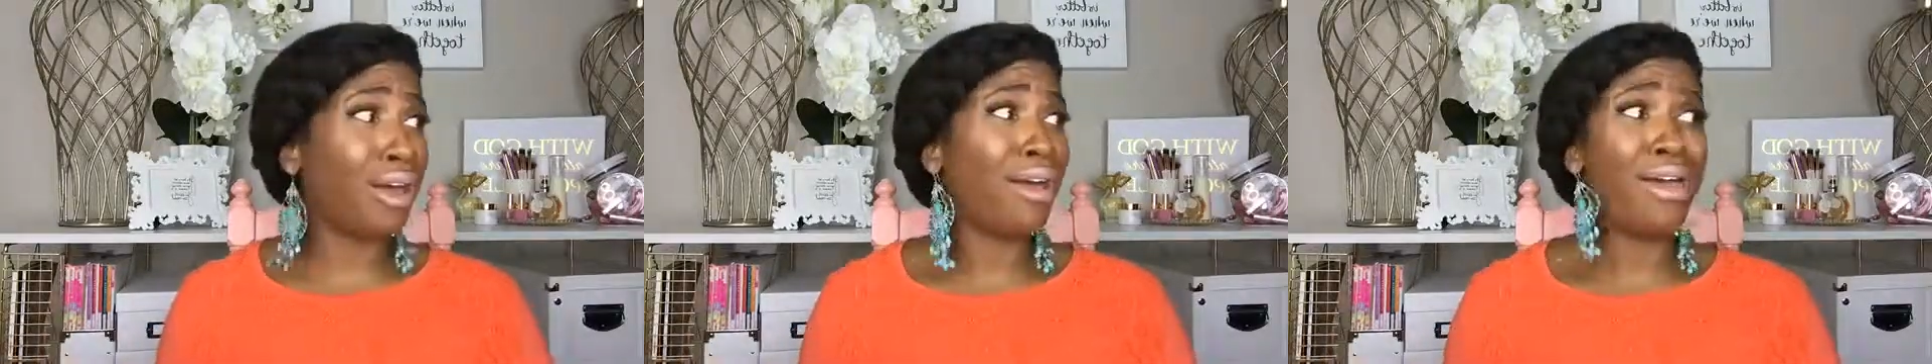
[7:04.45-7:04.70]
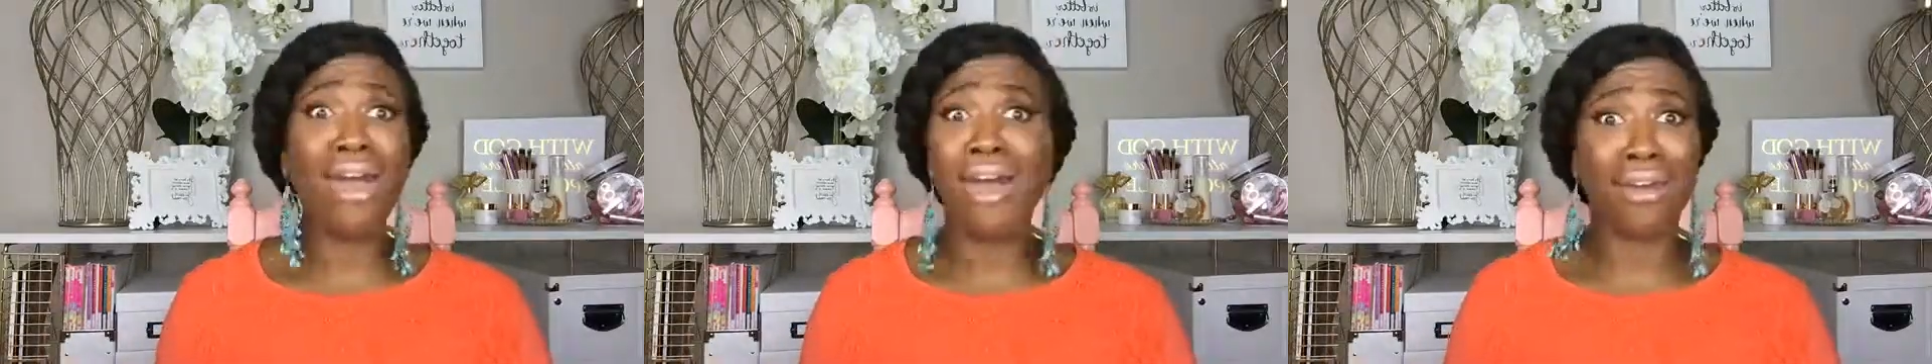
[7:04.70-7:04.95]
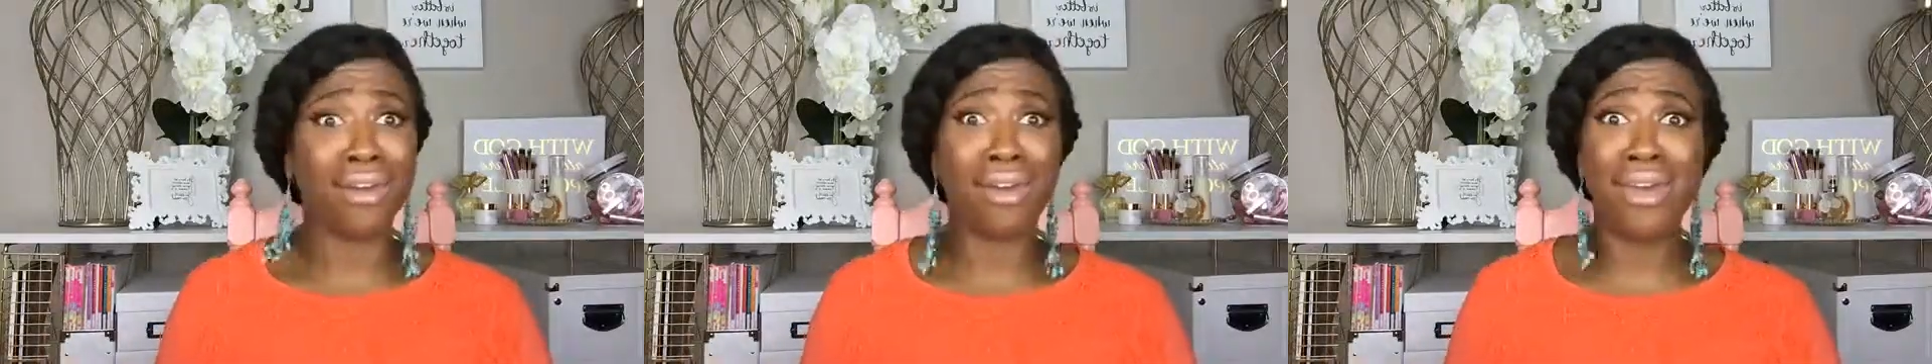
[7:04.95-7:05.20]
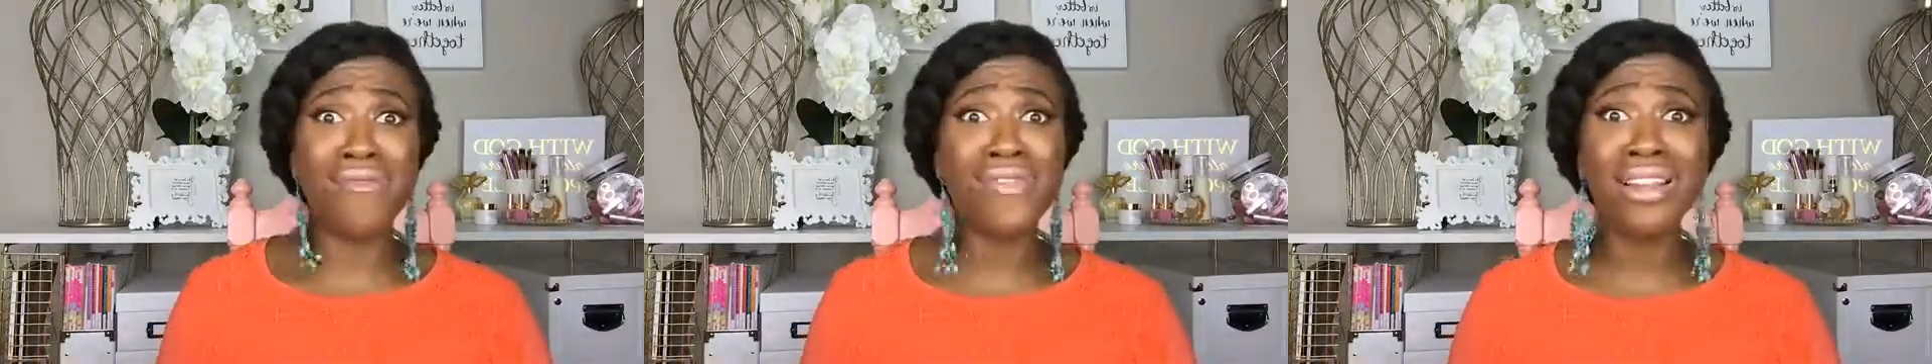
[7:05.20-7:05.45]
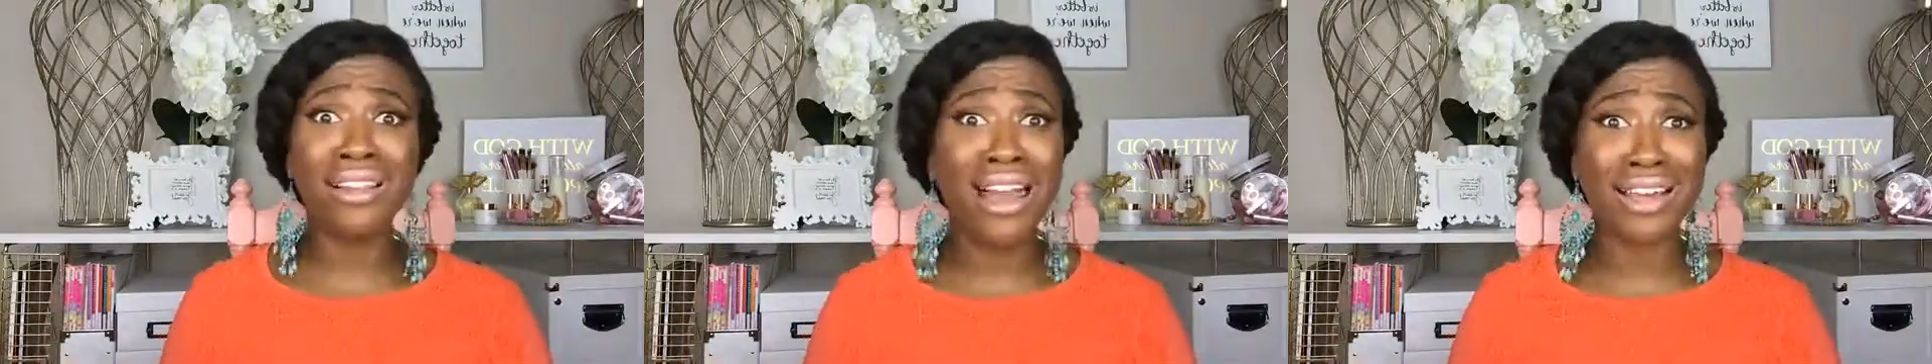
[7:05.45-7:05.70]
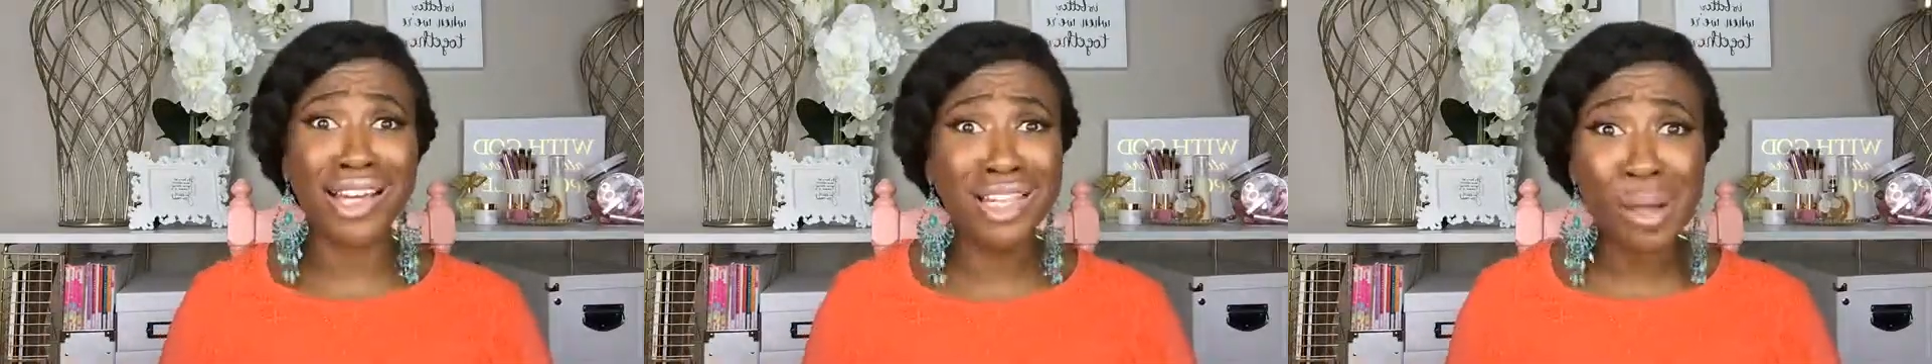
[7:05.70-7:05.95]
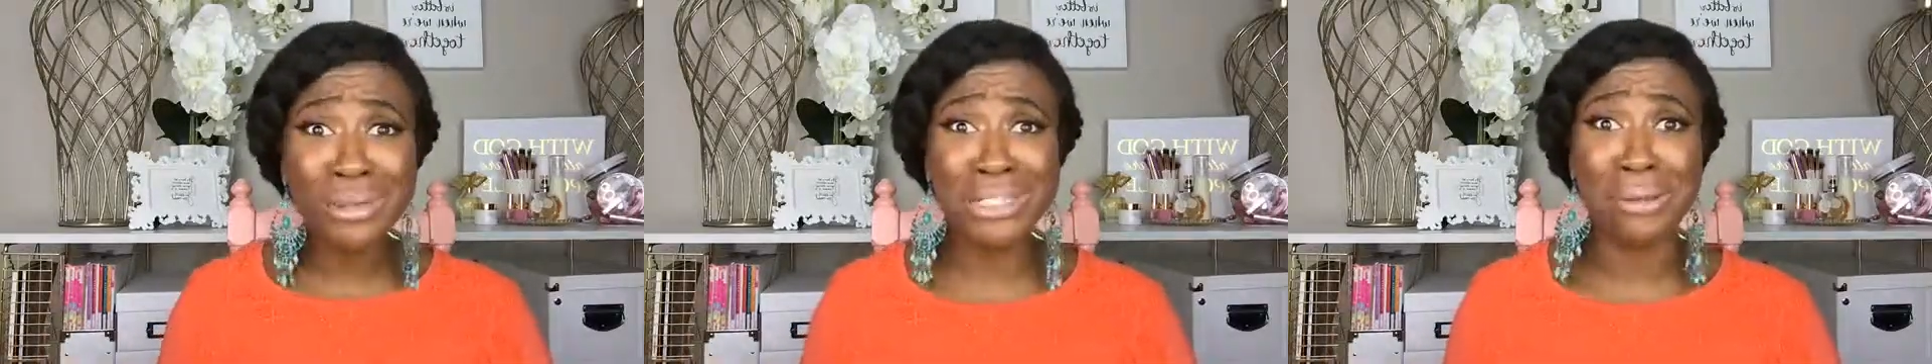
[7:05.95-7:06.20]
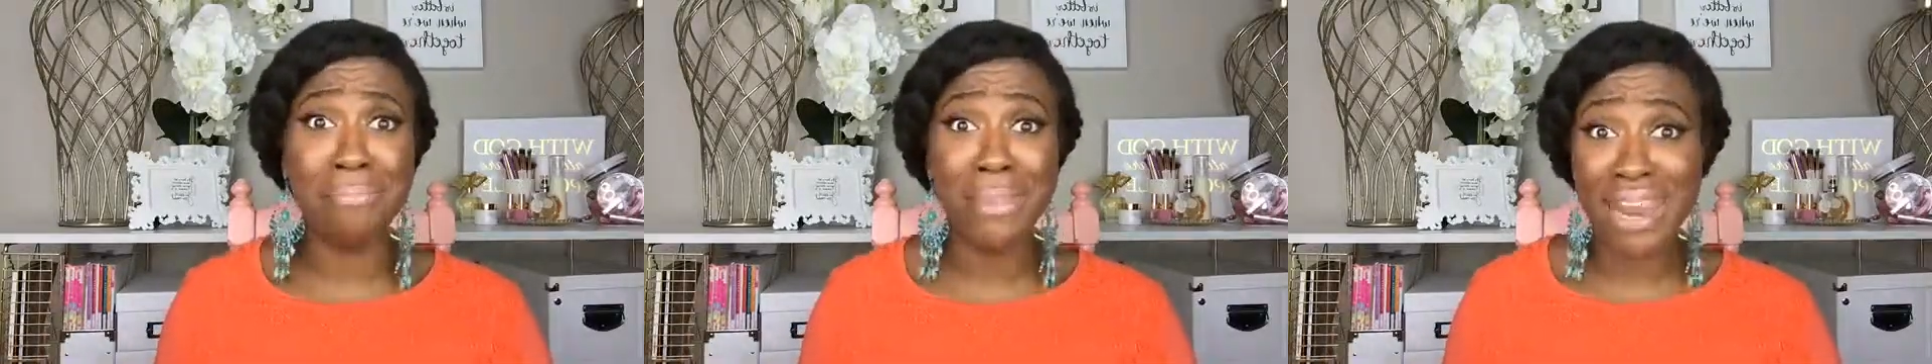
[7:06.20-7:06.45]
heck, even like close to
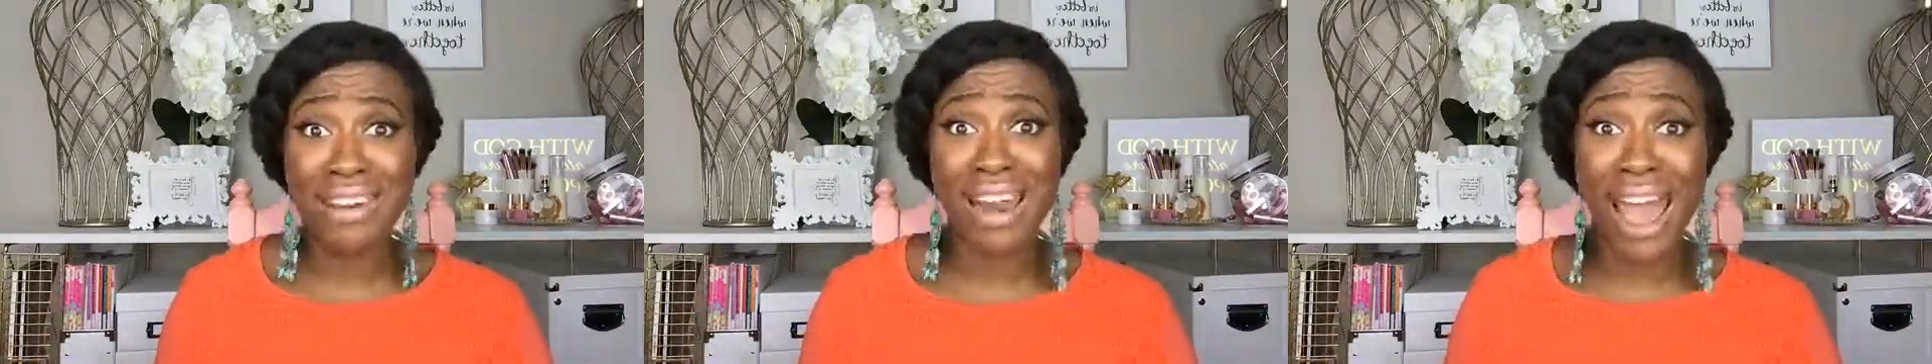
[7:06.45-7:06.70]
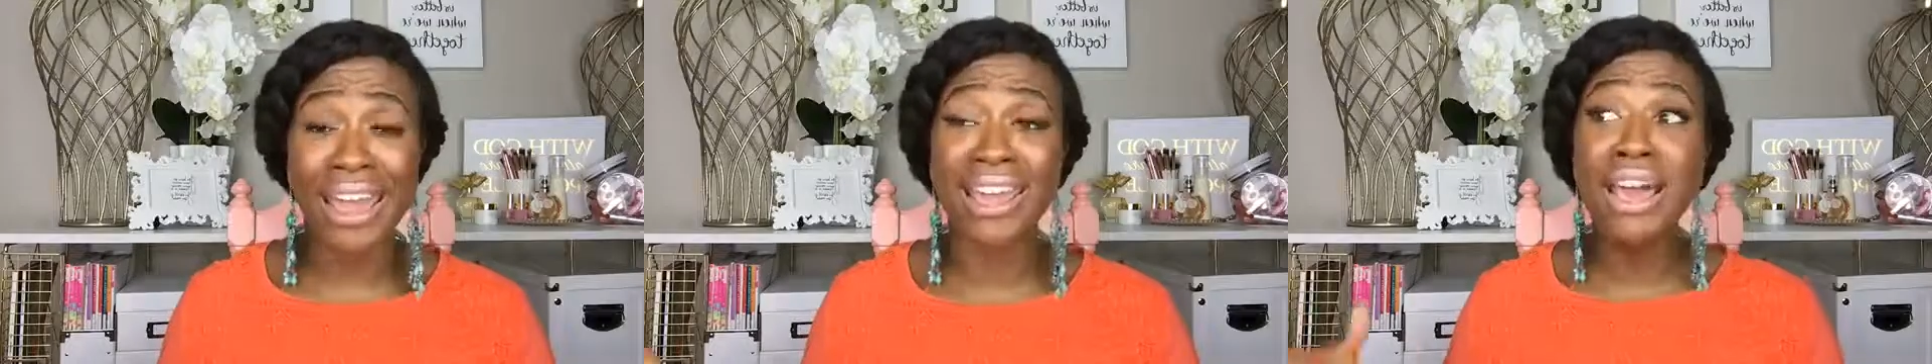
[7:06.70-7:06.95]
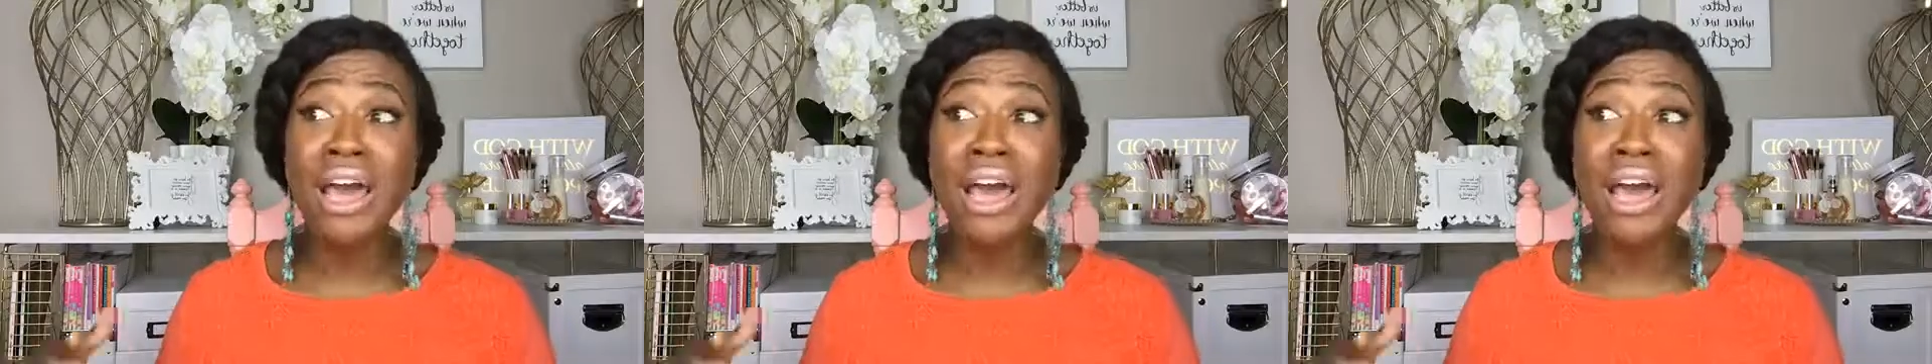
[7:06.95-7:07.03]
midnight